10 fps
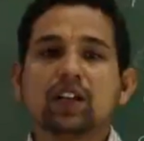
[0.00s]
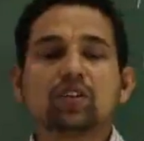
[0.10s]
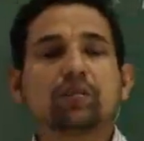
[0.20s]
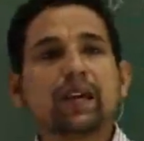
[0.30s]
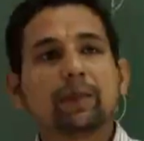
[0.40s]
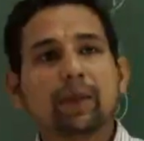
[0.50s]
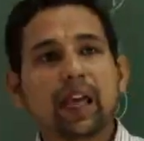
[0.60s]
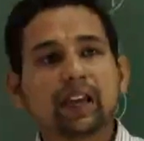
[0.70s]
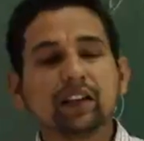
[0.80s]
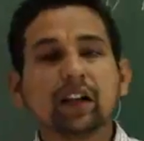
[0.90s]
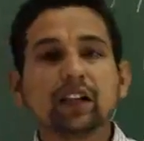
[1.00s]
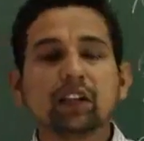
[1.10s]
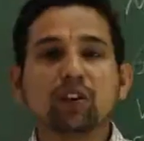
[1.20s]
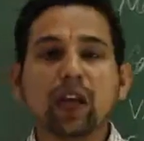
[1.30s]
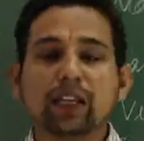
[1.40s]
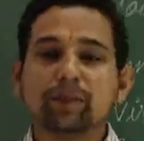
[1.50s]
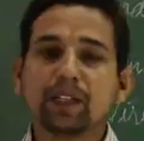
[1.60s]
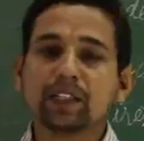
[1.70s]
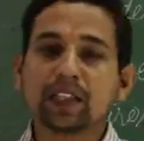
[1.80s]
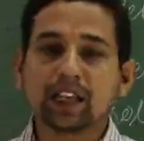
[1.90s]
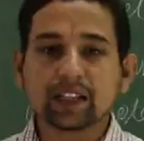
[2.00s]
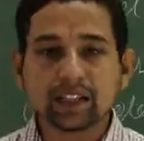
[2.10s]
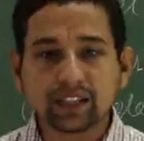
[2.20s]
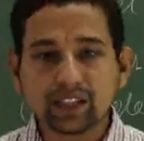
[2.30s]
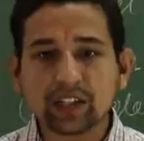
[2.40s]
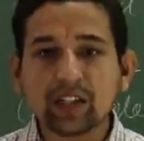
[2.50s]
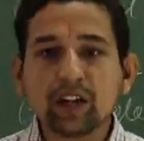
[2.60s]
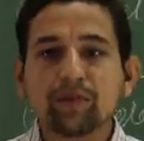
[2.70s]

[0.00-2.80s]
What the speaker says: So by applying the new animal cell culture,